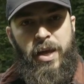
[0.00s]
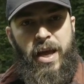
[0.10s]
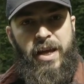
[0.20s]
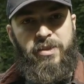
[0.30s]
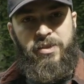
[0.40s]

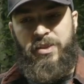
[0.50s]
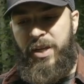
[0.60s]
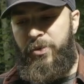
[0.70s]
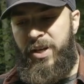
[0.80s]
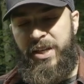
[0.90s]
And
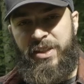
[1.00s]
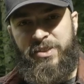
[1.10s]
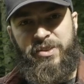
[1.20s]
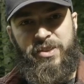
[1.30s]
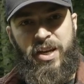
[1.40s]
there
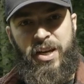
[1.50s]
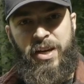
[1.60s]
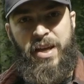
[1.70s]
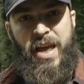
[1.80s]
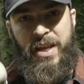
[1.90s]
is
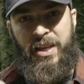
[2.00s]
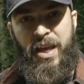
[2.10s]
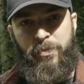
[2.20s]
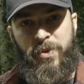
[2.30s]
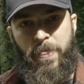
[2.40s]
a
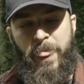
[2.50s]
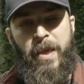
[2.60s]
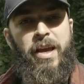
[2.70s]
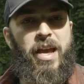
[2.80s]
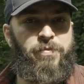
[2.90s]
headlamp.
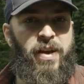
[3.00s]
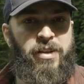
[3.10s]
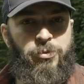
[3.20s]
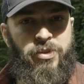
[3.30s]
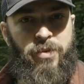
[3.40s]
If I
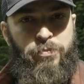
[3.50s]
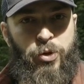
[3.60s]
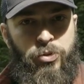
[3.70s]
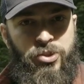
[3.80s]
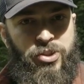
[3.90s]
do the
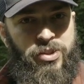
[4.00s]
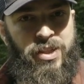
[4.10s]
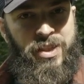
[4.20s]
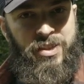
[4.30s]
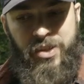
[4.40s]
approach
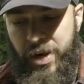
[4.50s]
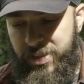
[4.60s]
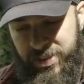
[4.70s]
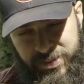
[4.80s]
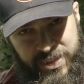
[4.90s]
in the
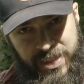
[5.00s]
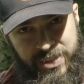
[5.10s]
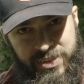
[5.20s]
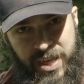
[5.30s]
darkness, then this